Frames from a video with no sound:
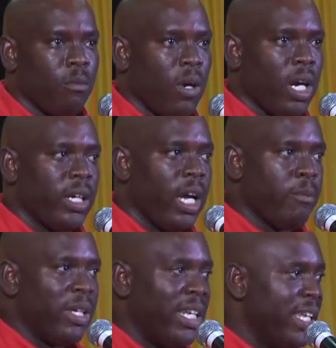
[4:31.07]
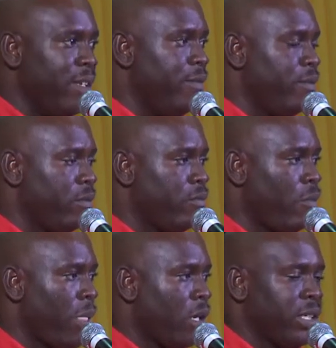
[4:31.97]
And I believe
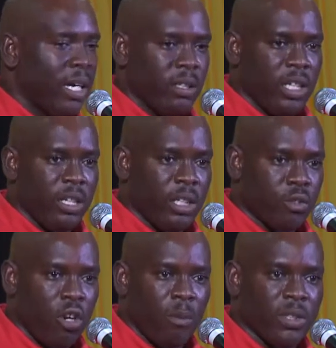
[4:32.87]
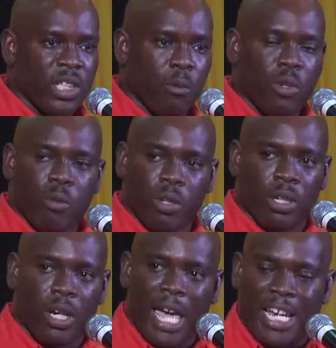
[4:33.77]
that the troubles that we were
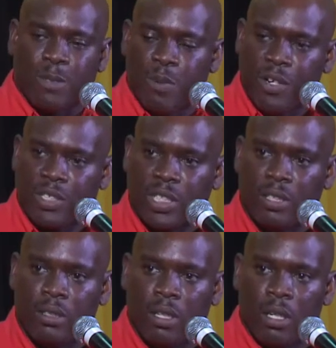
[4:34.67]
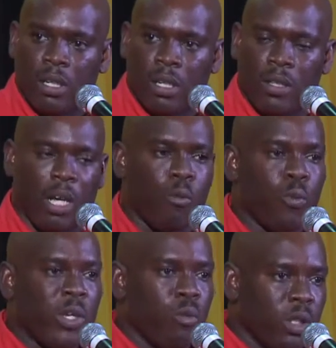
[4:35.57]
experiencing, that
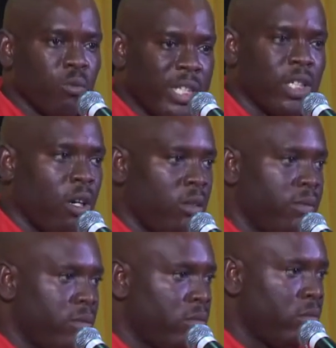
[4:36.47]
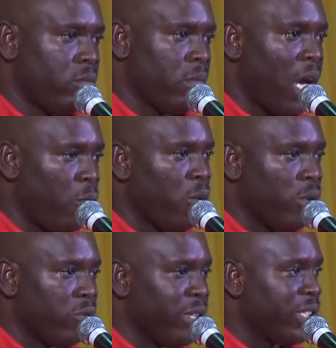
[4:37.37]
we would resolve, and we
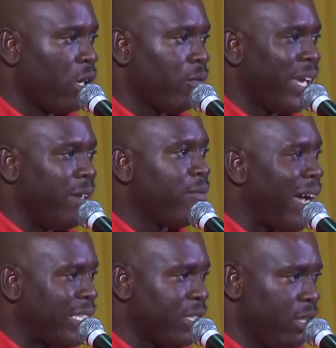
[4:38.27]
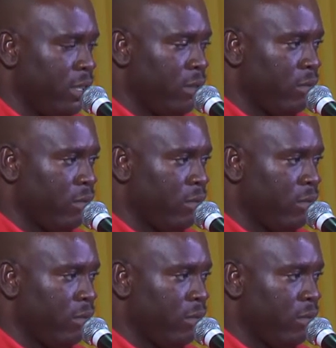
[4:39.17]
would resolve emphatically.